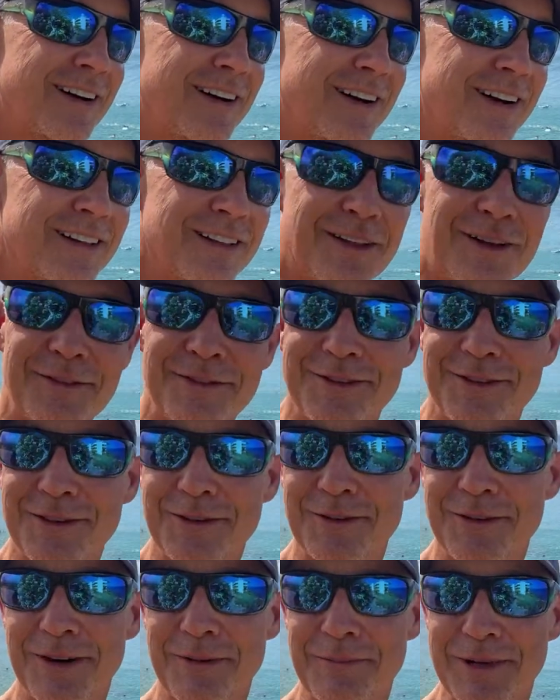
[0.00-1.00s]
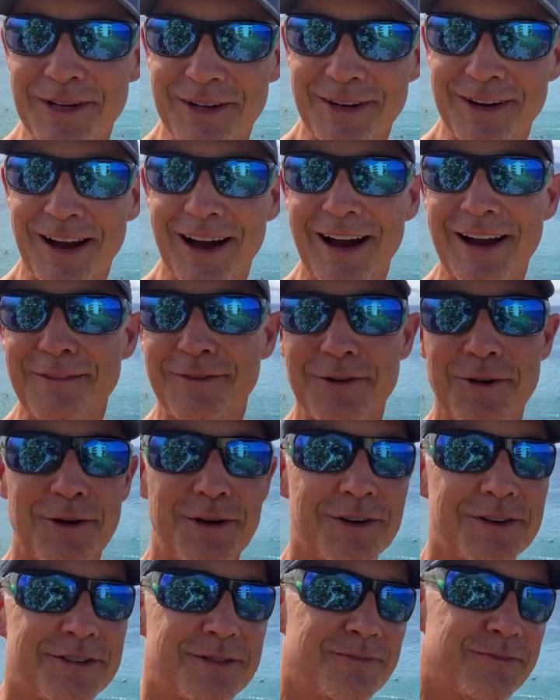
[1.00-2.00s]
I'd love to uh, be your guy, of
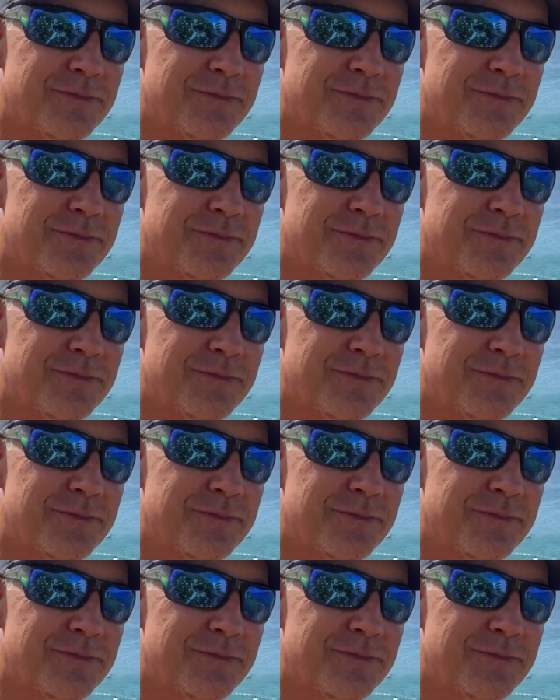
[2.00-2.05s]
course.